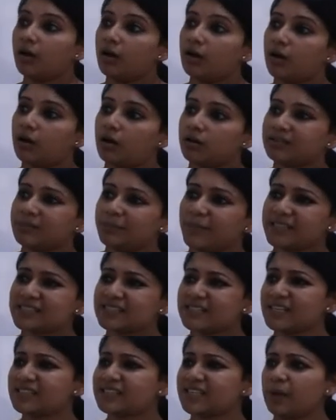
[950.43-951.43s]
The
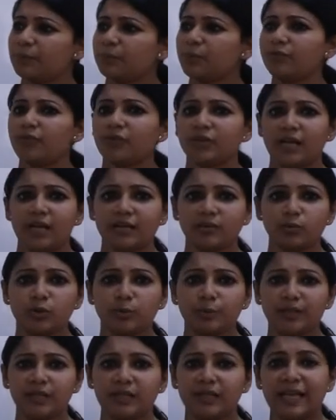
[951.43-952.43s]
best example for that
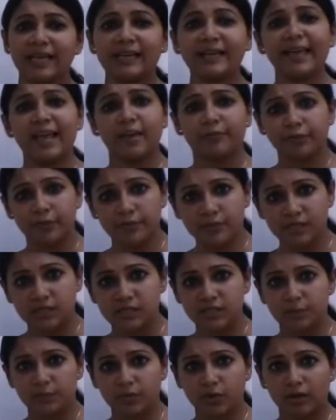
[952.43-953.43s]
would be any
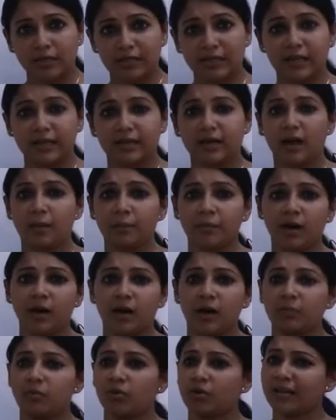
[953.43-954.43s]
FMCG product like Hammam or